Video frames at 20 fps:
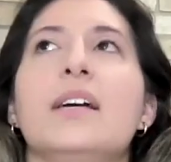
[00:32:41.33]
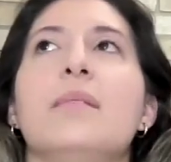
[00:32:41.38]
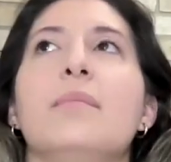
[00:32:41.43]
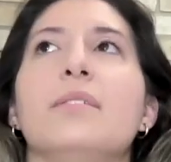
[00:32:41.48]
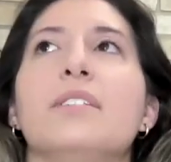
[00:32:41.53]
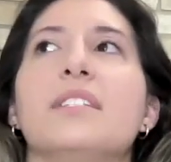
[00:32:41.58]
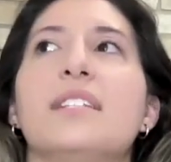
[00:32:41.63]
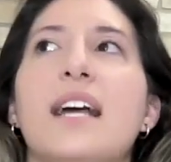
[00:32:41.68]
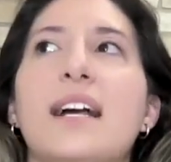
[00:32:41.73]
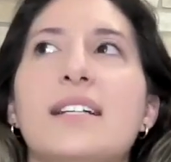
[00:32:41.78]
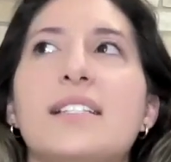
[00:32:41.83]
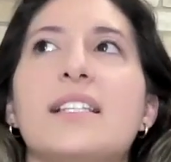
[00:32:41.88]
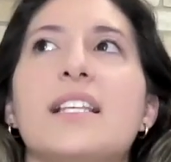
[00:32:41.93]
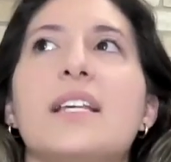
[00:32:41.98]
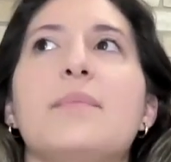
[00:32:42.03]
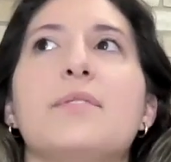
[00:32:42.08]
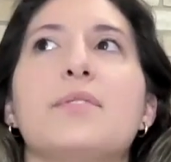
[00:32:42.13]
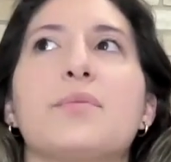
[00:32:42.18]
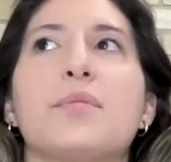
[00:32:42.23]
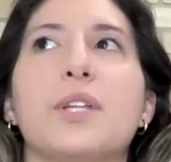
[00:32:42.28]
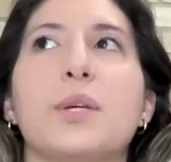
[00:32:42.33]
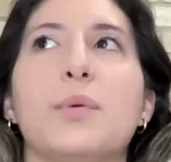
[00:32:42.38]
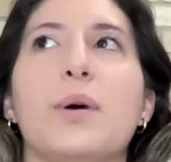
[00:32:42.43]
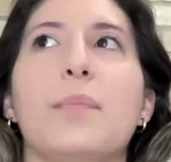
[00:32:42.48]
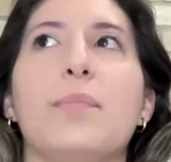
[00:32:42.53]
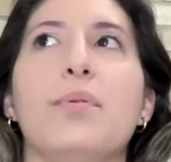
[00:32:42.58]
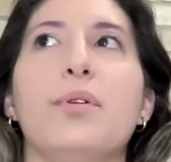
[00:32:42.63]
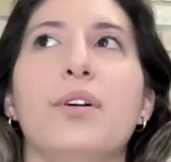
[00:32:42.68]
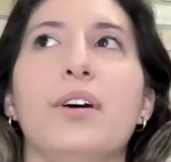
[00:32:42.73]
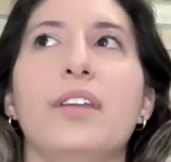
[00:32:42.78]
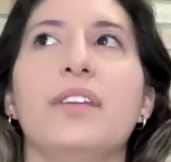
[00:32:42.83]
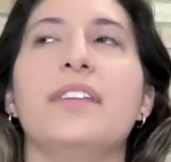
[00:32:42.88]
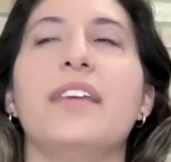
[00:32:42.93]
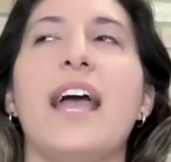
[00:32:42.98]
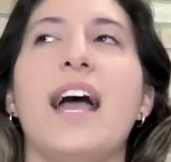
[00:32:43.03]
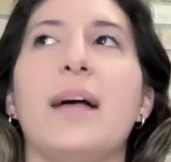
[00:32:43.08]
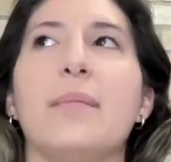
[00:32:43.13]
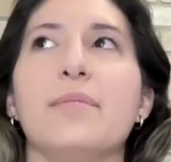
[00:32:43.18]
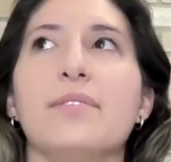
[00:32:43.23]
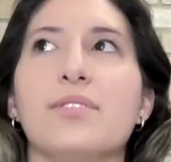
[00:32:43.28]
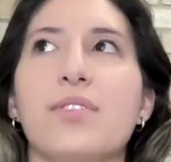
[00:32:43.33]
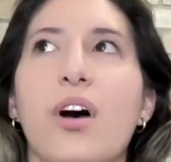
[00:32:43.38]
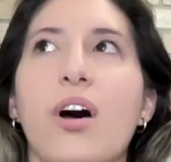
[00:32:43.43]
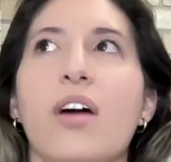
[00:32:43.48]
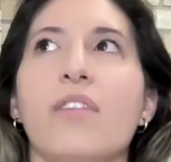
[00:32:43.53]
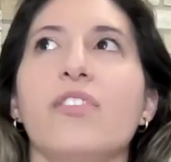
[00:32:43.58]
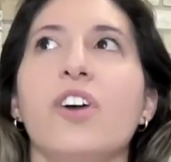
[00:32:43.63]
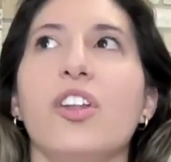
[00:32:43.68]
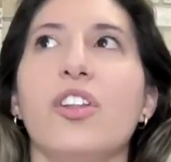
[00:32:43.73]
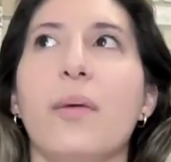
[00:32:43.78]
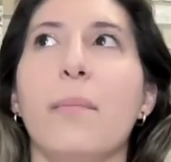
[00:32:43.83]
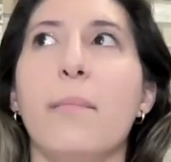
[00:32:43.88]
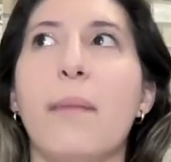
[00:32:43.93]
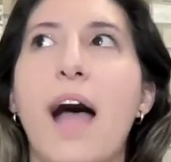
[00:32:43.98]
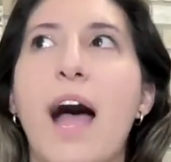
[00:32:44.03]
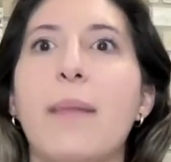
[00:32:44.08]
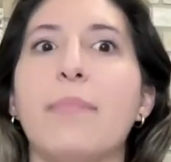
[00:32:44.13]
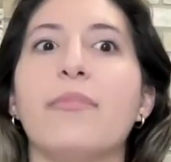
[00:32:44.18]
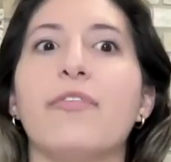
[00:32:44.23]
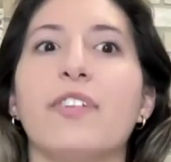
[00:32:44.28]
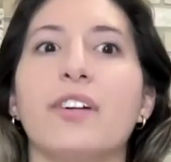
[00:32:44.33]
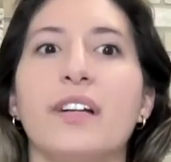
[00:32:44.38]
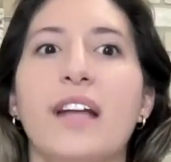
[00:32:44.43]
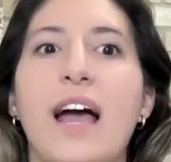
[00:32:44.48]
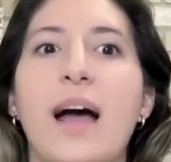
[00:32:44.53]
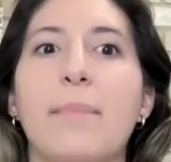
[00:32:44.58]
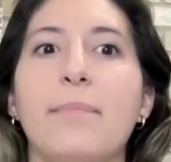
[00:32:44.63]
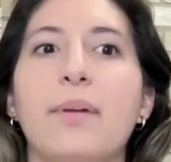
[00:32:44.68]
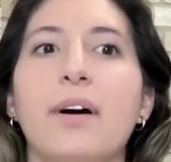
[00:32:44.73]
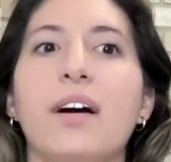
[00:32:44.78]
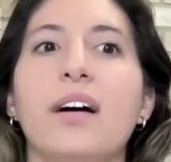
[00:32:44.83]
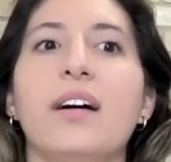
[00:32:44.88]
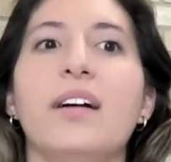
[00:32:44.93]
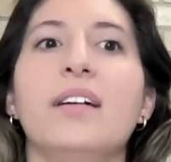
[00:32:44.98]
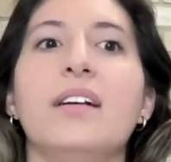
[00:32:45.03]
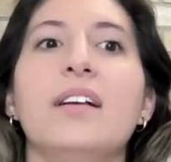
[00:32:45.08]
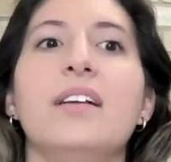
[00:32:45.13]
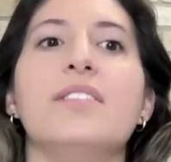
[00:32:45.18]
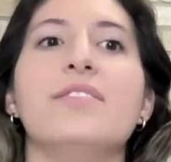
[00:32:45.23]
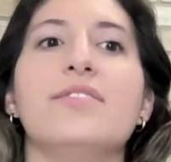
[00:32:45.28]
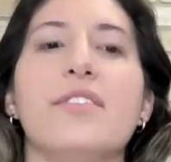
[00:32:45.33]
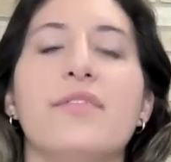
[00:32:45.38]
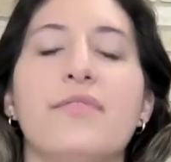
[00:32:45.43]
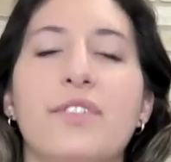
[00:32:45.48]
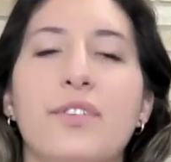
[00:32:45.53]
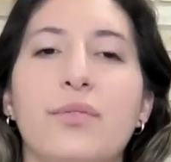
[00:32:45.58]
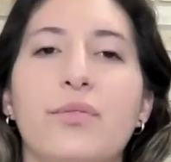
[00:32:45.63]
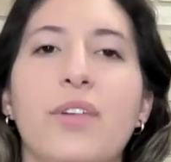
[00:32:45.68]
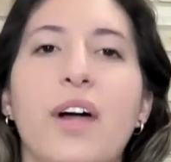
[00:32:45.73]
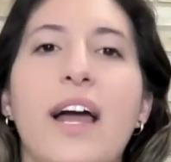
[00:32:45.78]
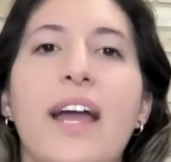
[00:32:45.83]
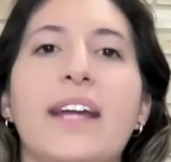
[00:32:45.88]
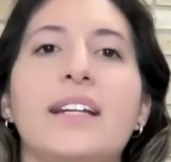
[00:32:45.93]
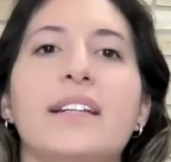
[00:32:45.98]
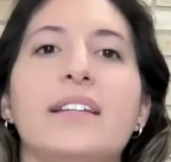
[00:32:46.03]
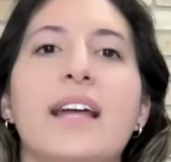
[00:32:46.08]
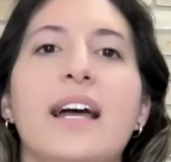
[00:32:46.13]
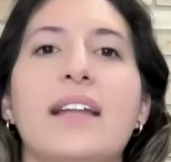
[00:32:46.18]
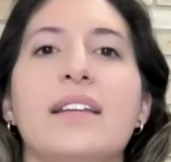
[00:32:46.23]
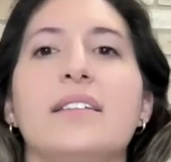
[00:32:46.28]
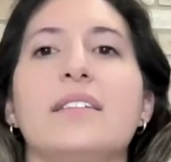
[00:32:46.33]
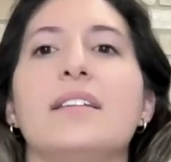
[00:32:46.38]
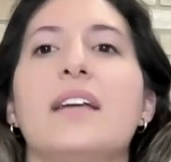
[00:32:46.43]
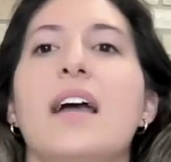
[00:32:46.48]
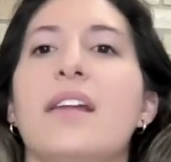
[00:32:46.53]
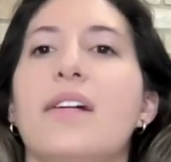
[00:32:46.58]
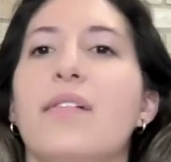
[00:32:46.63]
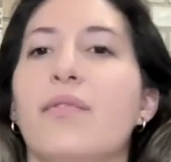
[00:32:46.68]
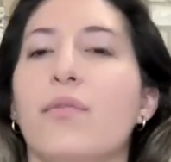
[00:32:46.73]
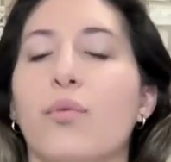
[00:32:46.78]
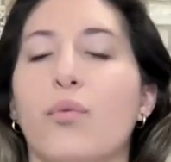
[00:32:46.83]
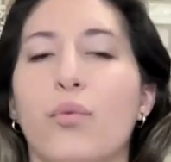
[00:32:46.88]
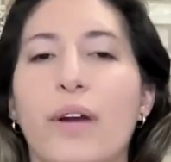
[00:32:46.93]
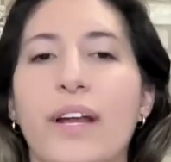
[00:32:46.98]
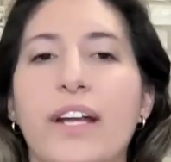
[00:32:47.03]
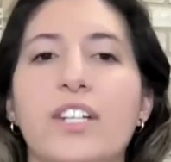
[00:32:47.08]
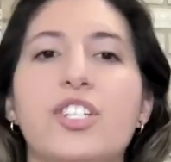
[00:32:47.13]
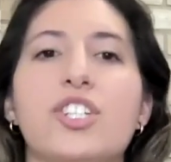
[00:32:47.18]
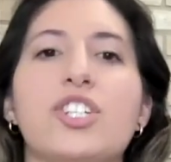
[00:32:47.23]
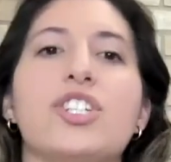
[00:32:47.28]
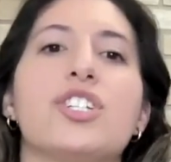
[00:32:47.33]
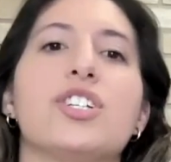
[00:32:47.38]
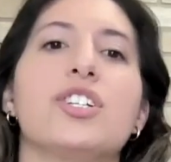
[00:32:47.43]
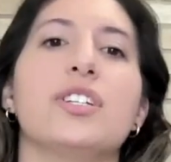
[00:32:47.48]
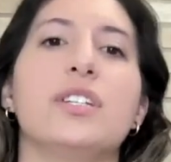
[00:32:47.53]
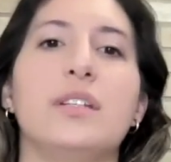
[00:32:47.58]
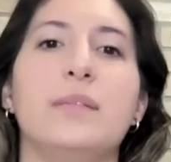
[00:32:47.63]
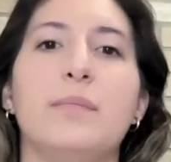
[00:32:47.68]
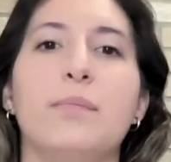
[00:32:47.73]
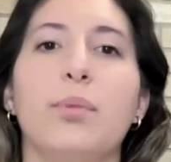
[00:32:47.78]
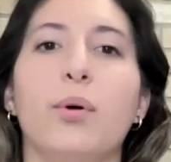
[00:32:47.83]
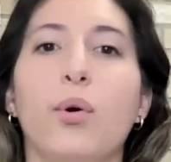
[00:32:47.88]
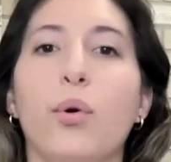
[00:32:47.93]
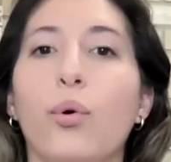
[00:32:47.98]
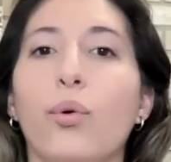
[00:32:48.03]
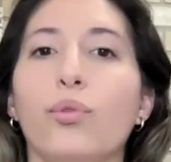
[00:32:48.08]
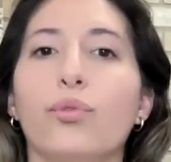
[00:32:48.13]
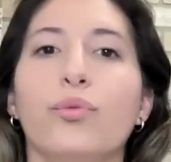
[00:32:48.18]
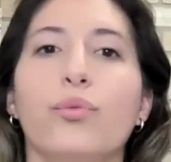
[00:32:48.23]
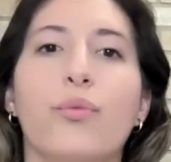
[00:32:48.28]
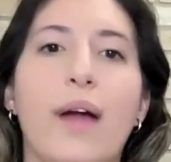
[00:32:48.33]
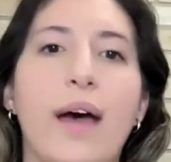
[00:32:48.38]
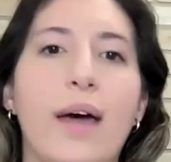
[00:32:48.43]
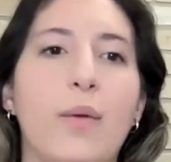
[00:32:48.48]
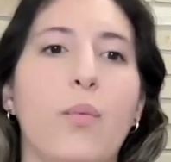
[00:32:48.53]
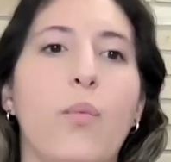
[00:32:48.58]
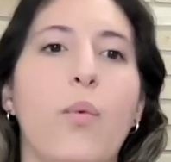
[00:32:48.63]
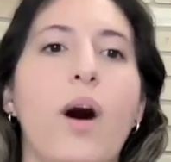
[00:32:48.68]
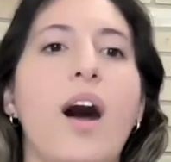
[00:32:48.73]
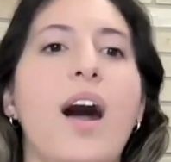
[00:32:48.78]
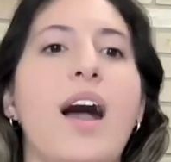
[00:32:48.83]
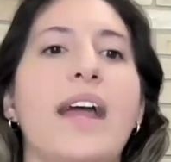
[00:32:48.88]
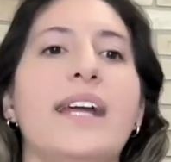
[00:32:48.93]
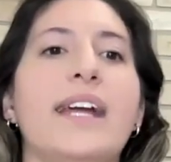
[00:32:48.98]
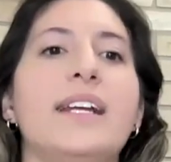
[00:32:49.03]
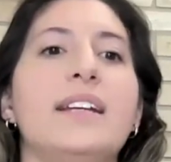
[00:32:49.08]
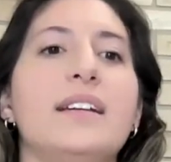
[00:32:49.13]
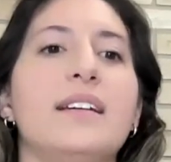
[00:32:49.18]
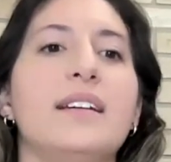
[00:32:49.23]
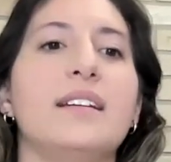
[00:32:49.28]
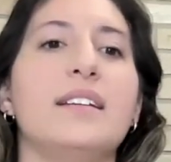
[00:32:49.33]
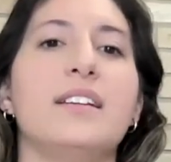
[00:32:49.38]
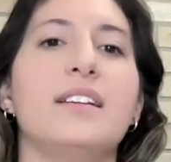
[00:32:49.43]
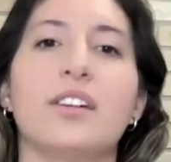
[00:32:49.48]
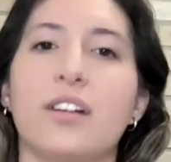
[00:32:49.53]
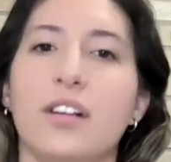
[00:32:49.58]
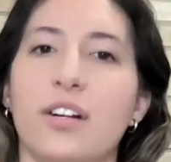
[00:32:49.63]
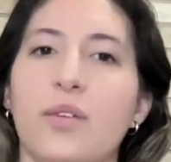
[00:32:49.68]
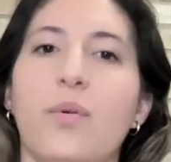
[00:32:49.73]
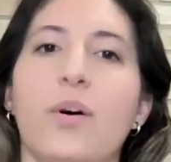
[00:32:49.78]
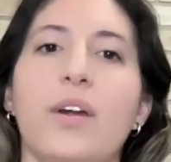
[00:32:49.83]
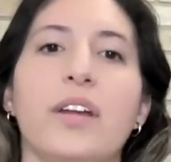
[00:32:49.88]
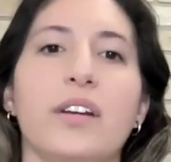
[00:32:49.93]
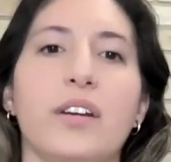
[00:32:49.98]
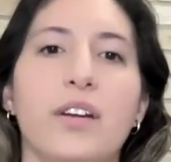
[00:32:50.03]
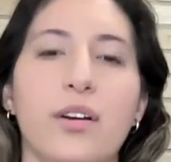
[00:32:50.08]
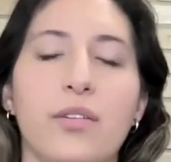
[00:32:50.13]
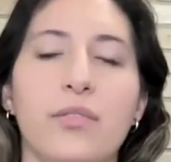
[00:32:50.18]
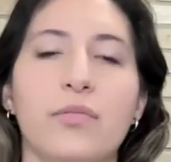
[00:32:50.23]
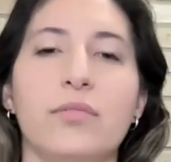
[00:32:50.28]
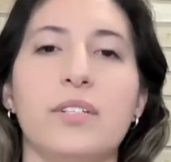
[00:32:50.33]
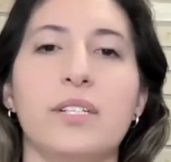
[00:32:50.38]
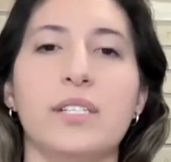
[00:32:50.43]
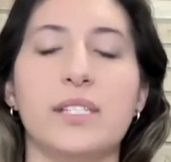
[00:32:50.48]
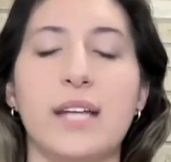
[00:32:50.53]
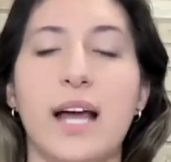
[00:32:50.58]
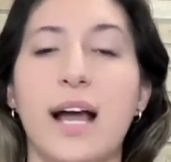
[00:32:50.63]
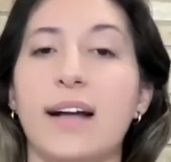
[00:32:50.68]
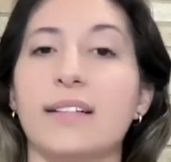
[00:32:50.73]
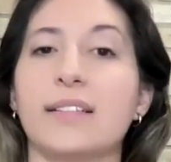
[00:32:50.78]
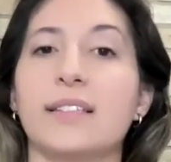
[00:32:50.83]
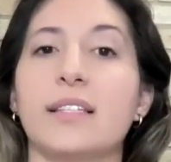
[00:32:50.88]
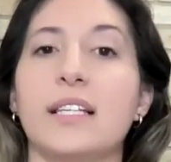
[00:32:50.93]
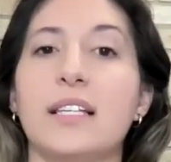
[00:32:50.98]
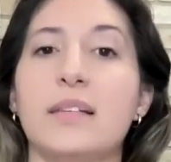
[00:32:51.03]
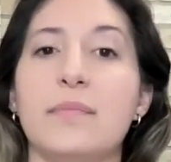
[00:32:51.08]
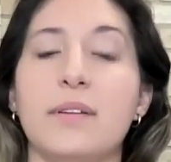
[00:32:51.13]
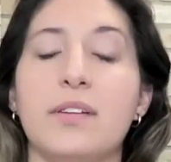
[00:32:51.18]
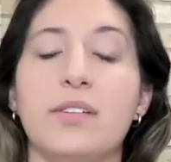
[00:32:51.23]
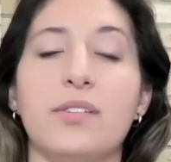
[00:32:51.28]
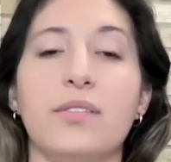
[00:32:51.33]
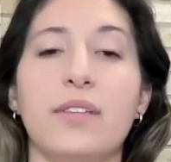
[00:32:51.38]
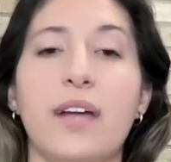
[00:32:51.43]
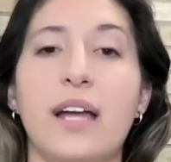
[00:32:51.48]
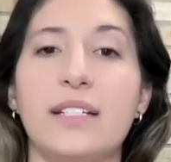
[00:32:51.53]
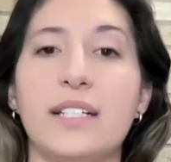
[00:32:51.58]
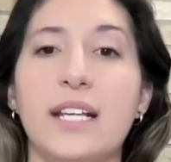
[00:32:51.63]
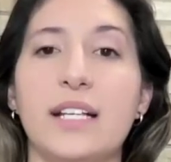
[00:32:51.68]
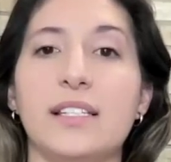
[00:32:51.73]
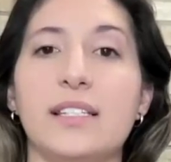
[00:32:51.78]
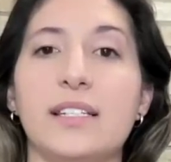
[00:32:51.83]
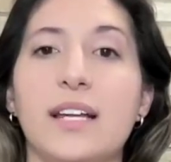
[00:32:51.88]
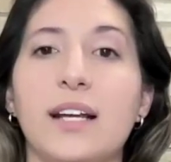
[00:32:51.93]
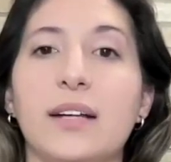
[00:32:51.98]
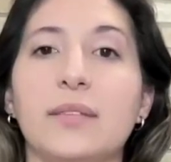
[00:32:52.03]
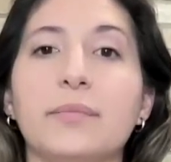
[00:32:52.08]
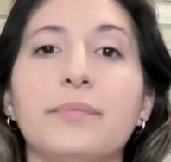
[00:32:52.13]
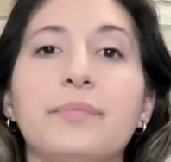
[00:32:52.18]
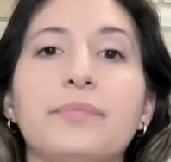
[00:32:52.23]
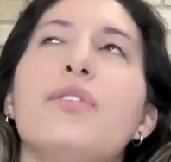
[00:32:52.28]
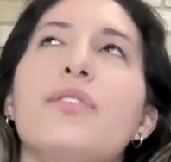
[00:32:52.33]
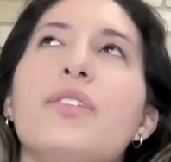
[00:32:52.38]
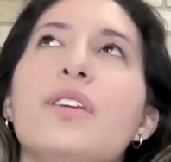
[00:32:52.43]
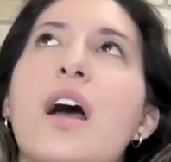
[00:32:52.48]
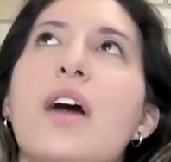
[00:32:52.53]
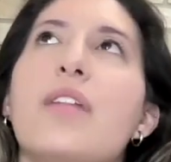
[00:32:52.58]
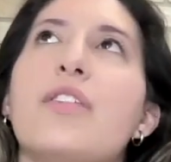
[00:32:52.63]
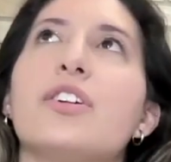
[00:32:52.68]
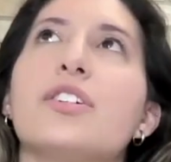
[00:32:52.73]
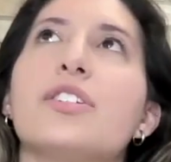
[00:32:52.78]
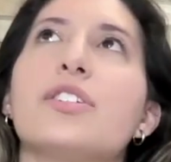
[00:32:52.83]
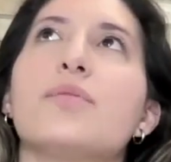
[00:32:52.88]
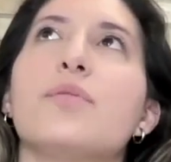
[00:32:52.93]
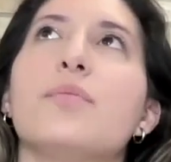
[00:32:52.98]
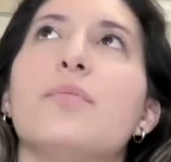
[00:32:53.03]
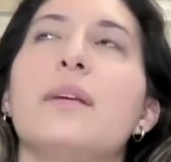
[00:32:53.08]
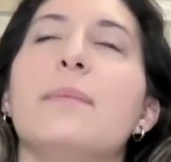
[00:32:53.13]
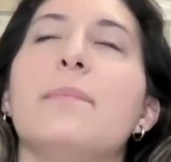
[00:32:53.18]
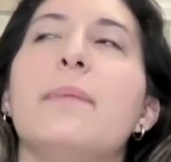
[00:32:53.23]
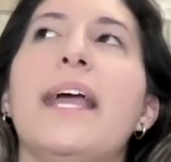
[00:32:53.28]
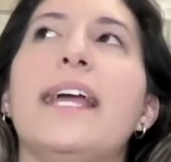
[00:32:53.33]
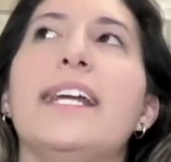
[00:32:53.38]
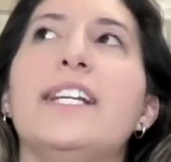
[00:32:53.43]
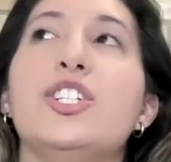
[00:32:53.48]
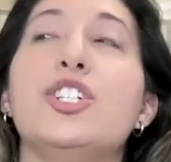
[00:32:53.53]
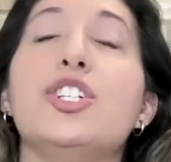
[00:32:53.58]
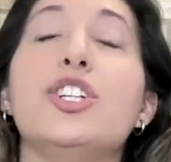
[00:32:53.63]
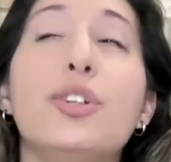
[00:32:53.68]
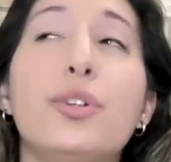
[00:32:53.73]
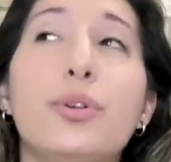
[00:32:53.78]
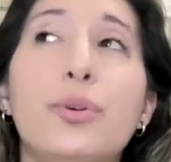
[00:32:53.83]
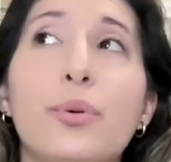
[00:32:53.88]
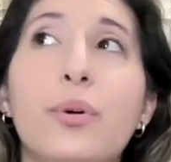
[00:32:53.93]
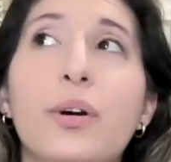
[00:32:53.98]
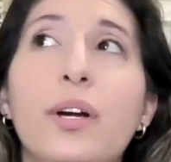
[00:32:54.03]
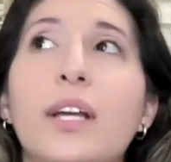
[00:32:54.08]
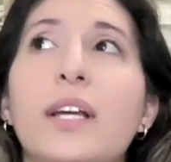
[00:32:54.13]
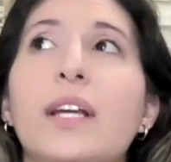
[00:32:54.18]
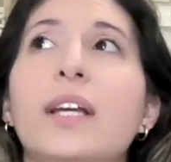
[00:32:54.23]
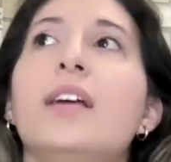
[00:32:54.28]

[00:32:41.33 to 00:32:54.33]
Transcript: But Stag's Leap is really what put Cab Sauv on the map for Napa. So if you like that kind of rich, bold red wine, you're going to want to go to Stag's Leap and do that tasting. A few of the others would be Peju.